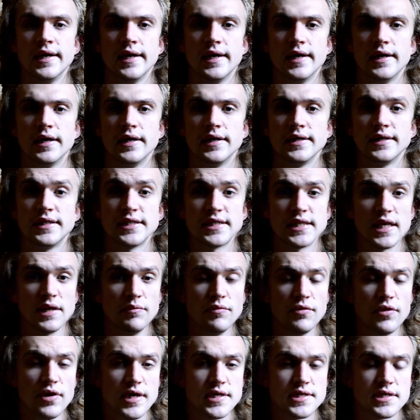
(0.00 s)
The
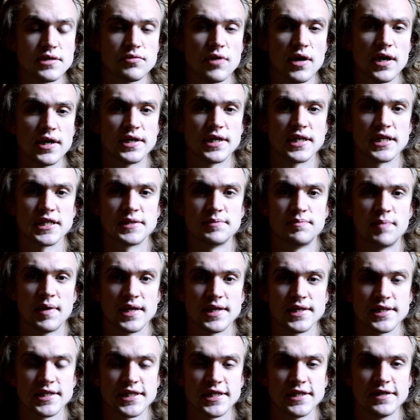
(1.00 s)
subway is quite
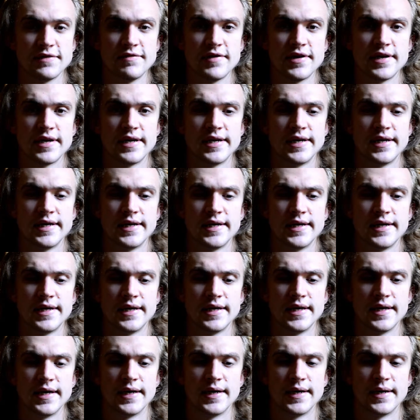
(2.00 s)
expensive.
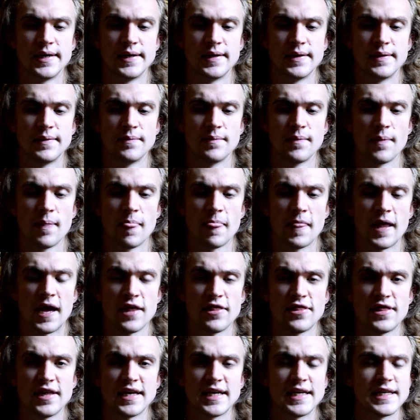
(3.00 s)

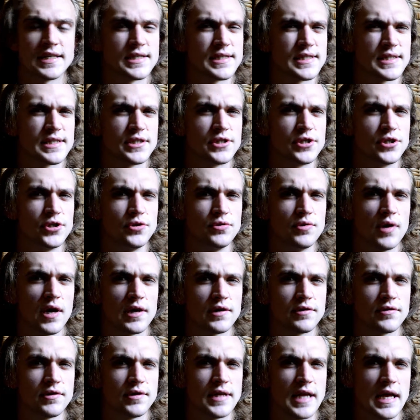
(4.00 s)
I think it's
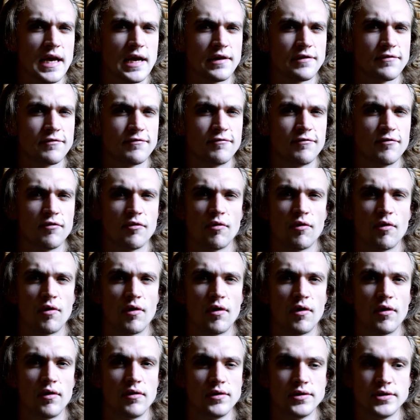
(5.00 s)
200 yen
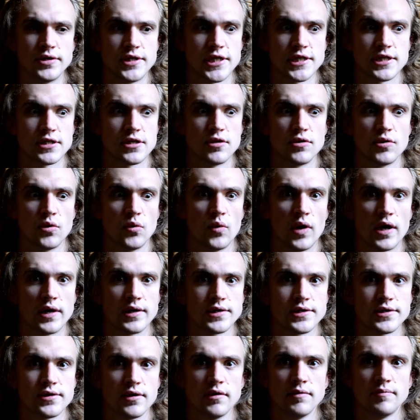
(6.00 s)
for just going
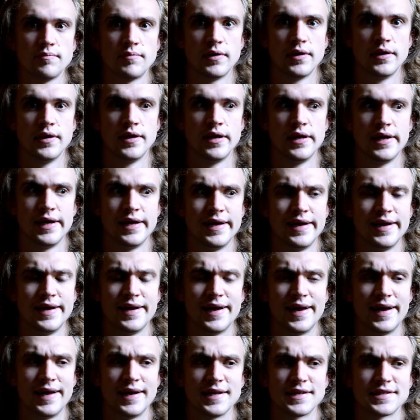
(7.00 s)
one stop,
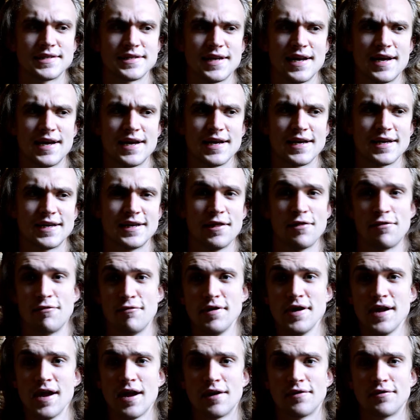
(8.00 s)
and it's like
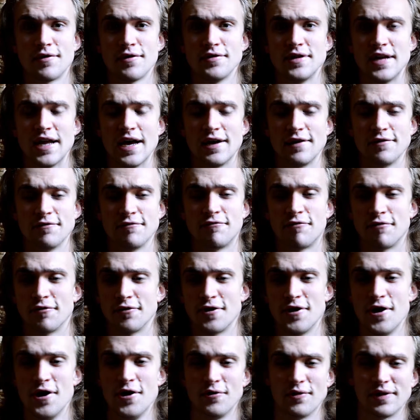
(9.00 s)
300 yen for
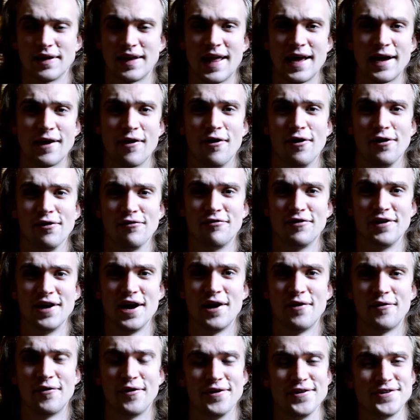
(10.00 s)
going like half an
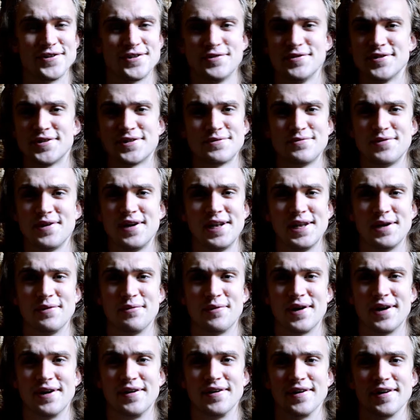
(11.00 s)
hour, so it's really
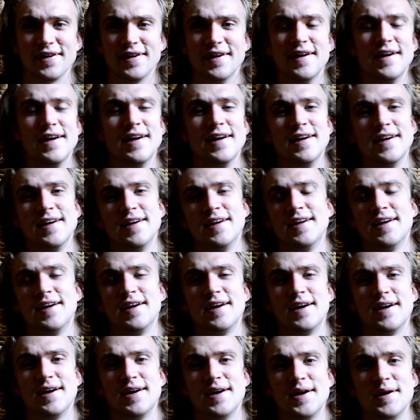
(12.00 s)
weird.
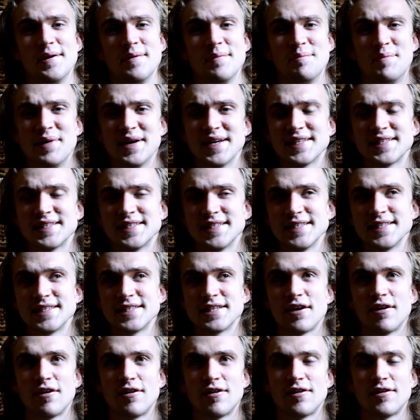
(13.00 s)

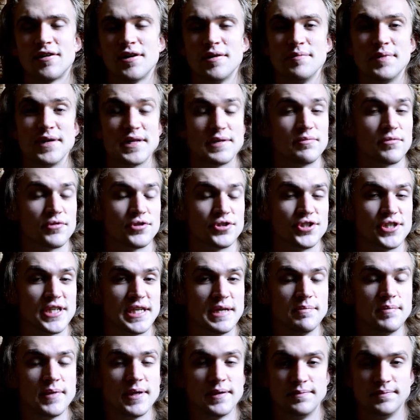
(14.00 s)
Buses are a bit more
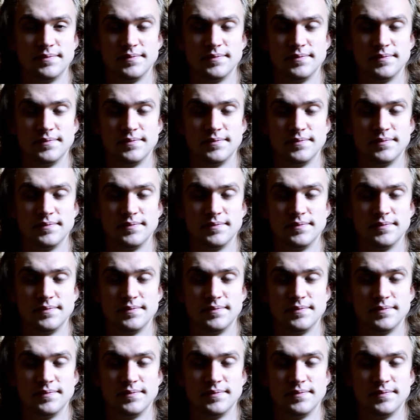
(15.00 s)
cheap.